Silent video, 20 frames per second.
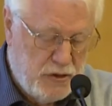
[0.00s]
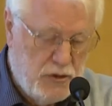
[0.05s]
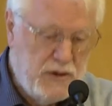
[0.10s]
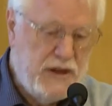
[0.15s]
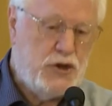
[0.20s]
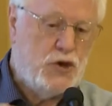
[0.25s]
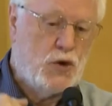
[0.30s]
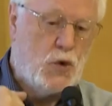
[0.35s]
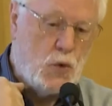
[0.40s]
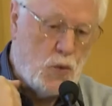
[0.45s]
You
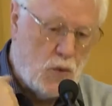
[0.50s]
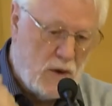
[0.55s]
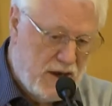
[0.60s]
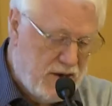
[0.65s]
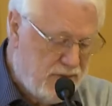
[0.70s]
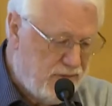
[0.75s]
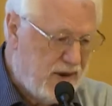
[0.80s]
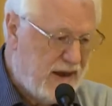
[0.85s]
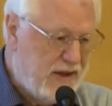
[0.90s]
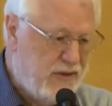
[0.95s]
need to
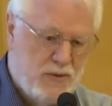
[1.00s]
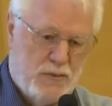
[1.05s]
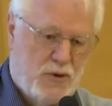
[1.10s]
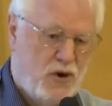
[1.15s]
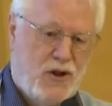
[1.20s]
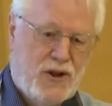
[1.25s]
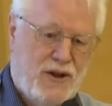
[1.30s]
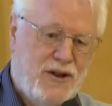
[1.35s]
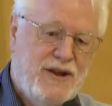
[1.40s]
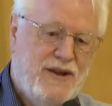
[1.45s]
quantify them
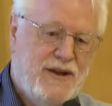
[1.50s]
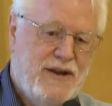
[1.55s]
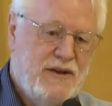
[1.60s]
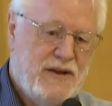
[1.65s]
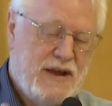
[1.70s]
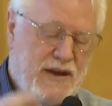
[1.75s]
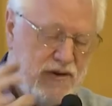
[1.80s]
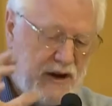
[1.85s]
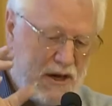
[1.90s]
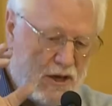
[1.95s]
all
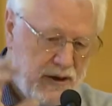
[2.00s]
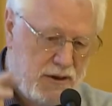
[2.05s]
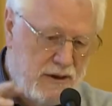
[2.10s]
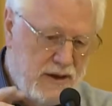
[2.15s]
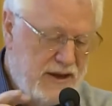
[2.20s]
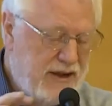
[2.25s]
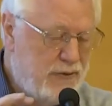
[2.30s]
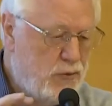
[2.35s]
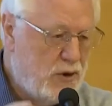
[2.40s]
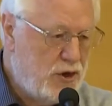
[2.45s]
to have a clear
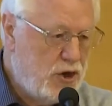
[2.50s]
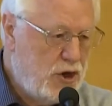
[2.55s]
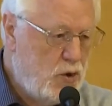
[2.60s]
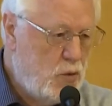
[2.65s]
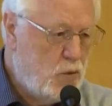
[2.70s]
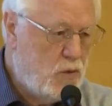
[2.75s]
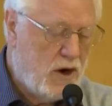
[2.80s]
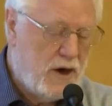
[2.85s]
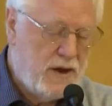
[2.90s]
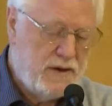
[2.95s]
idea of what you
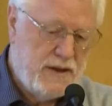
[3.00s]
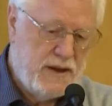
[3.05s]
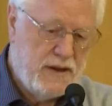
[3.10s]
want